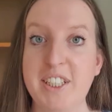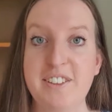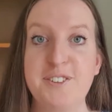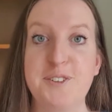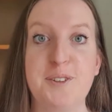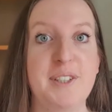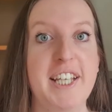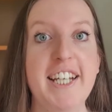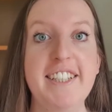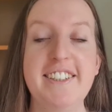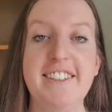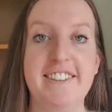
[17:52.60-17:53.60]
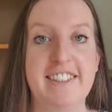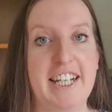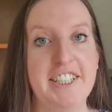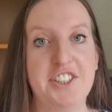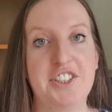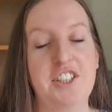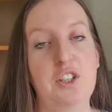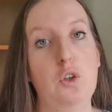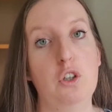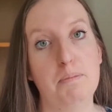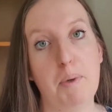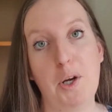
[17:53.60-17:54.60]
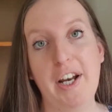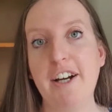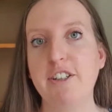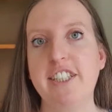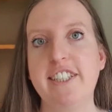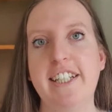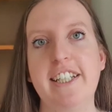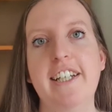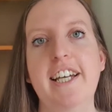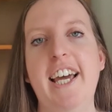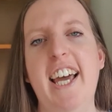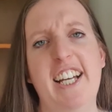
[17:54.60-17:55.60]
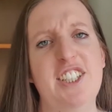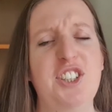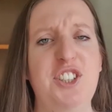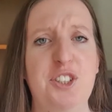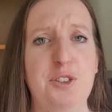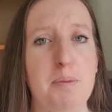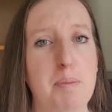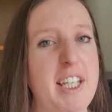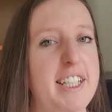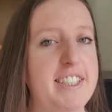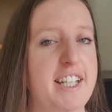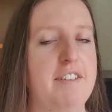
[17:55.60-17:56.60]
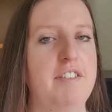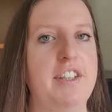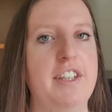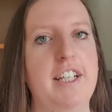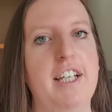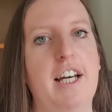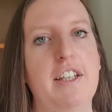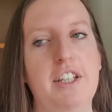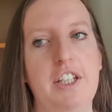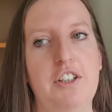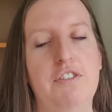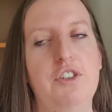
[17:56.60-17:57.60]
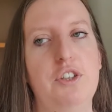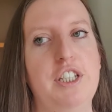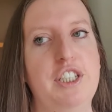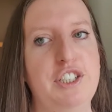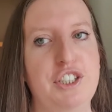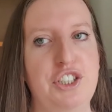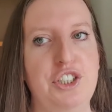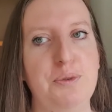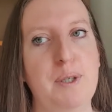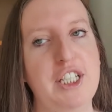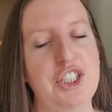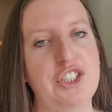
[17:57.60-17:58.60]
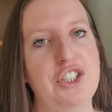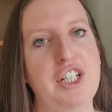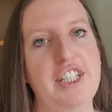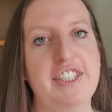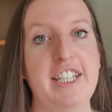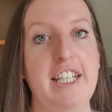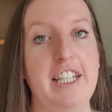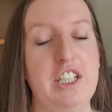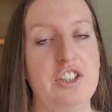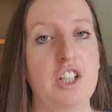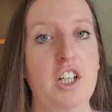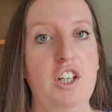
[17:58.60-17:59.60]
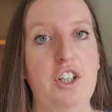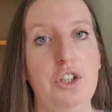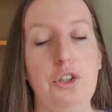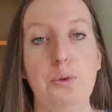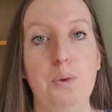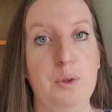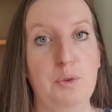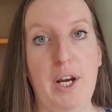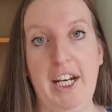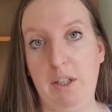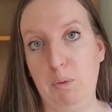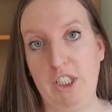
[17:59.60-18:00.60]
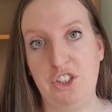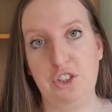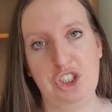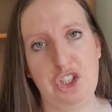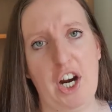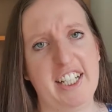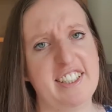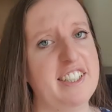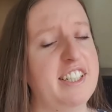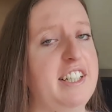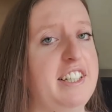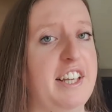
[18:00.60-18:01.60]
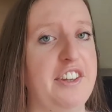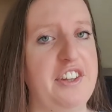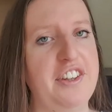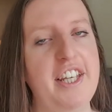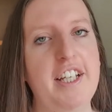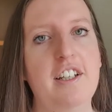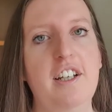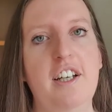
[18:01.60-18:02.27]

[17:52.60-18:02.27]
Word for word: So yes, that's the Law of Polarity. And just to repeat everything, I think if you're in a situation and say that you would really want to attract another thing,